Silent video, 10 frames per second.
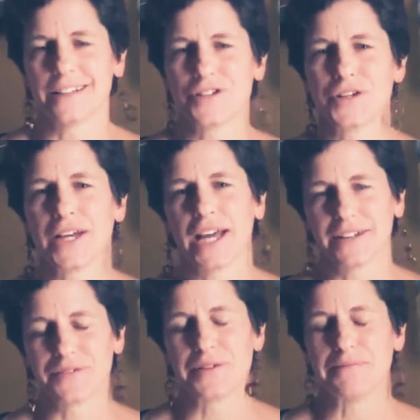that you're
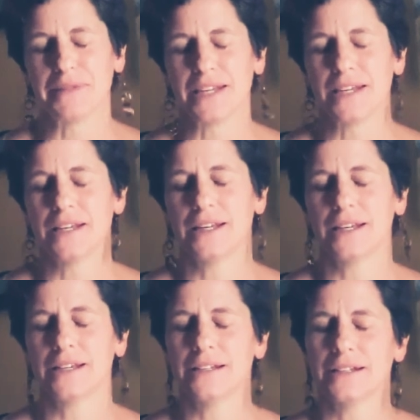getting from me
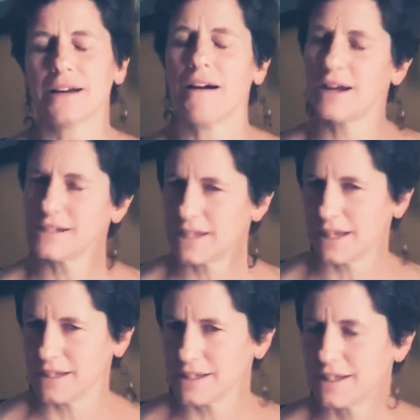in
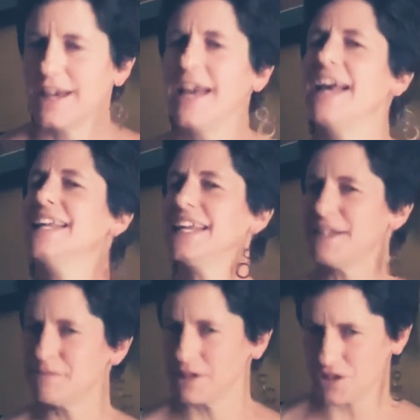content and
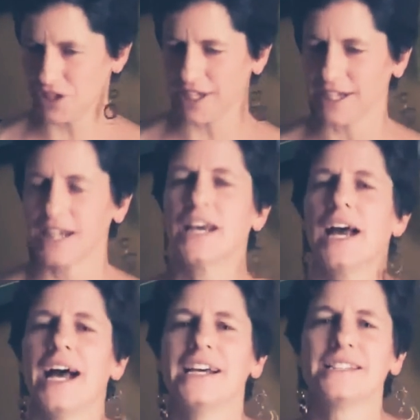imaging
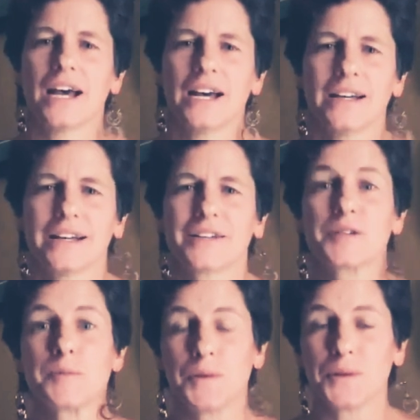as I
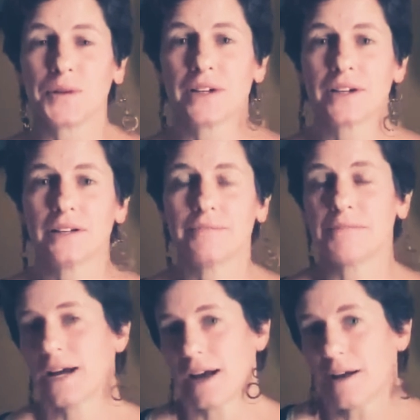explore
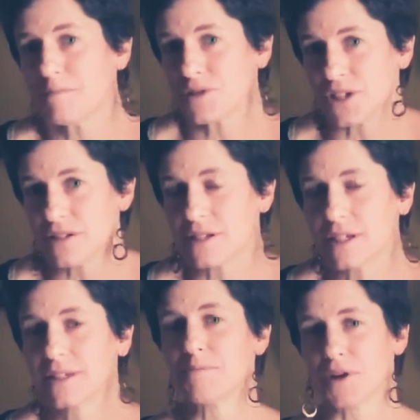my options
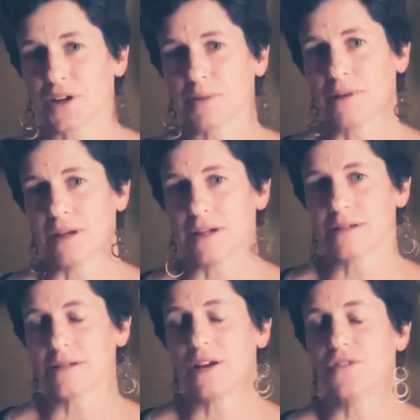in the
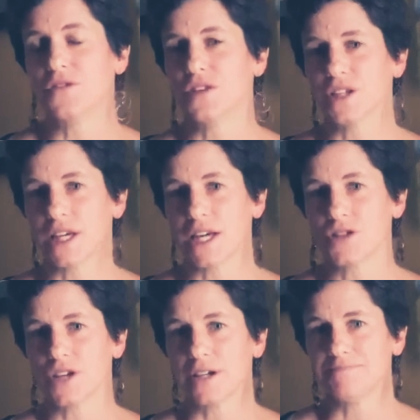marketplace of
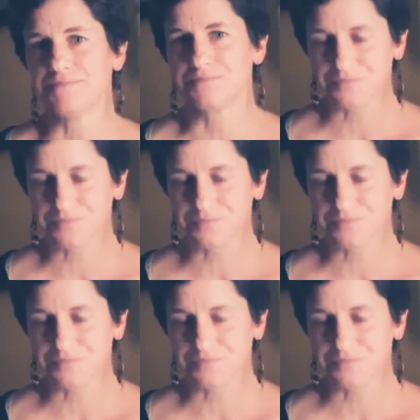affiliation.